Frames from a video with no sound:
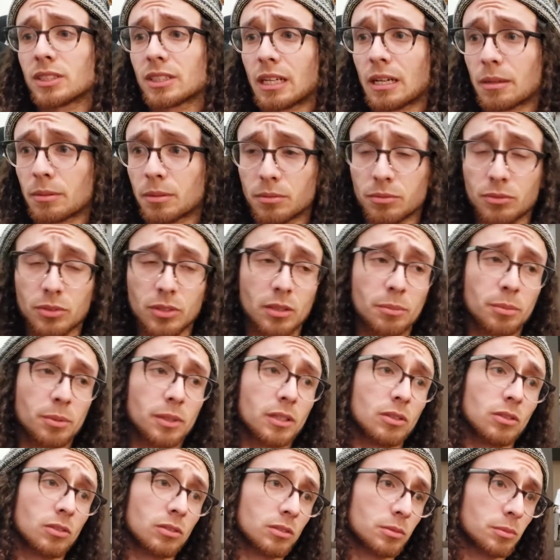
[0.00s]
Capcom 3. I
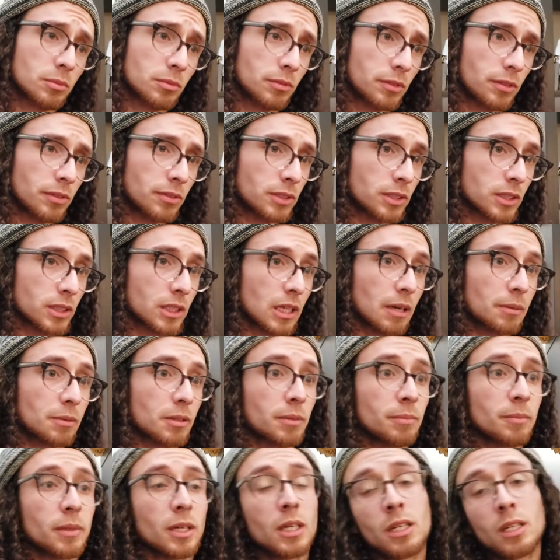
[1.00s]
played Ultimate Marvel vs. Capcom,